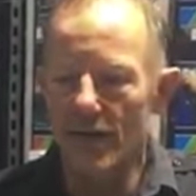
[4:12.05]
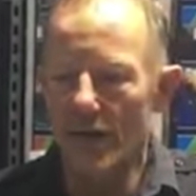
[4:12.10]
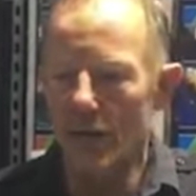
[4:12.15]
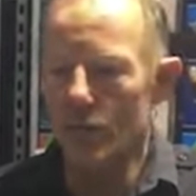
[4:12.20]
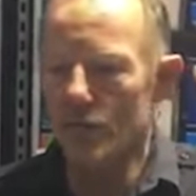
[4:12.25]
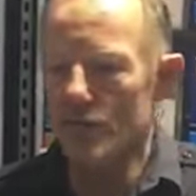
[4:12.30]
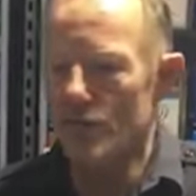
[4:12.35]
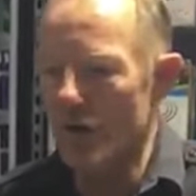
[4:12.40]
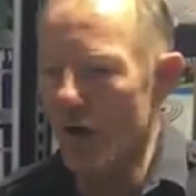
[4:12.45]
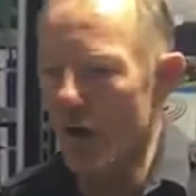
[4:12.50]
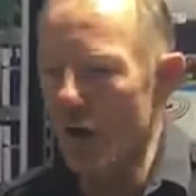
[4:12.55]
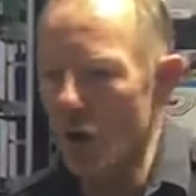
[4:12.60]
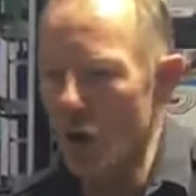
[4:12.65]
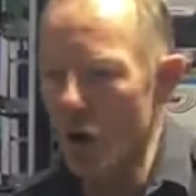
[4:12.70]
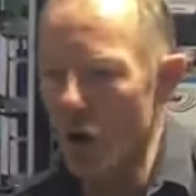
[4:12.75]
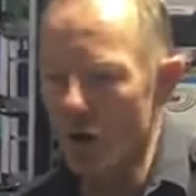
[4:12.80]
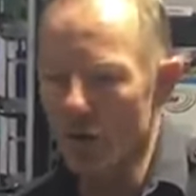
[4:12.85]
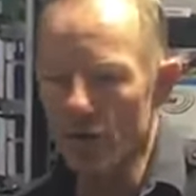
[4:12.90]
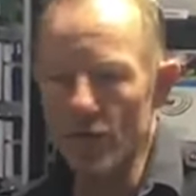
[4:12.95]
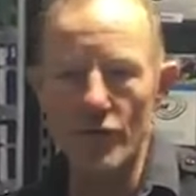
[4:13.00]
They were no
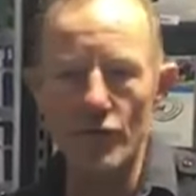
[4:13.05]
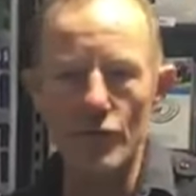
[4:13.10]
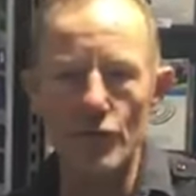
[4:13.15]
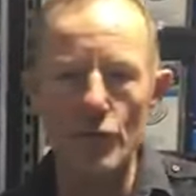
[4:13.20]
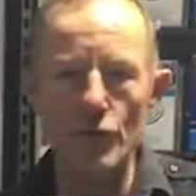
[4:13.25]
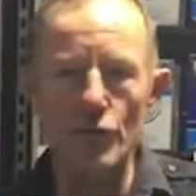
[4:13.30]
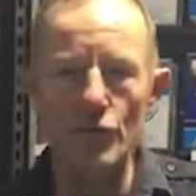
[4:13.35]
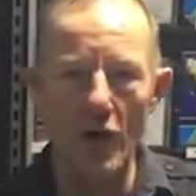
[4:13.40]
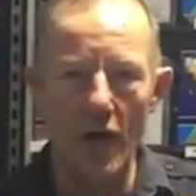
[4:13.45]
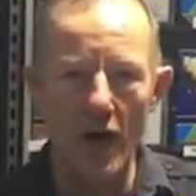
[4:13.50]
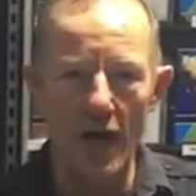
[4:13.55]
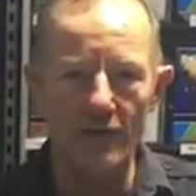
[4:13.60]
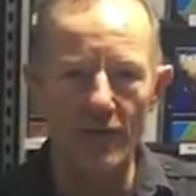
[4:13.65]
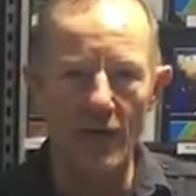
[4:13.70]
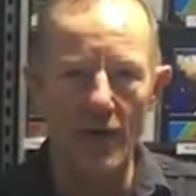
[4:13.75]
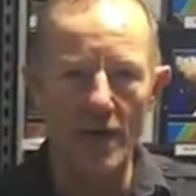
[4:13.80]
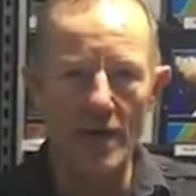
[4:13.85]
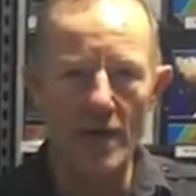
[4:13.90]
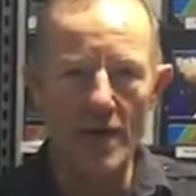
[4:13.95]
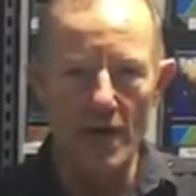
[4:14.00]
longer the new
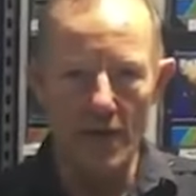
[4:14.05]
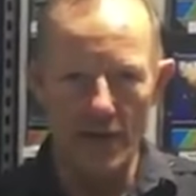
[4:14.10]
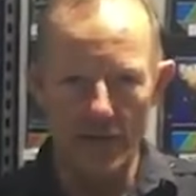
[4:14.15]
diver.